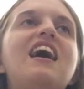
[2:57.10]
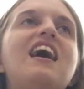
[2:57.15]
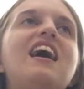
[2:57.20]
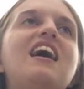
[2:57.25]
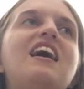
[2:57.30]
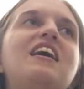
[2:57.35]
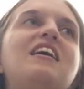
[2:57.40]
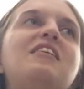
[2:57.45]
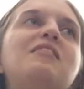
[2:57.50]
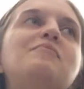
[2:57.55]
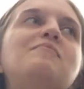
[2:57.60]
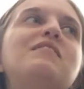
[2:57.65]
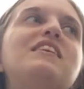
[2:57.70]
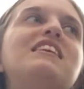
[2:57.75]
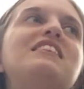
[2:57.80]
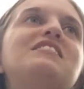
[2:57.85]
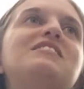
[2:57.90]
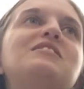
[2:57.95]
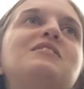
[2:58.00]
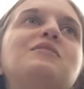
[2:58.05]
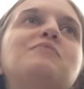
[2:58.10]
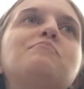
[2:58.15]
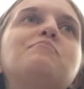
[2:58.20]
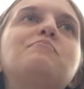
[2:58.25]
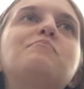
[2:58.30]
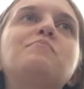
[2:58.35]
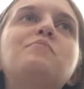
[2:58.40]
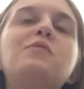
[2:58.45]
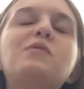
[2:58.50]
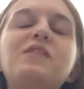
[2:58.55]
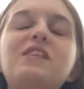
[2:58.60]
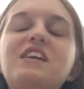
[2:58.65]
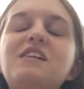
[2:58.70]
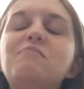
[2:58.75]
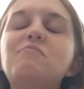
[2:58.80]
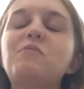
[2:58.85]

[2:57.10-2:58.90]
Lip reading: It's pretty,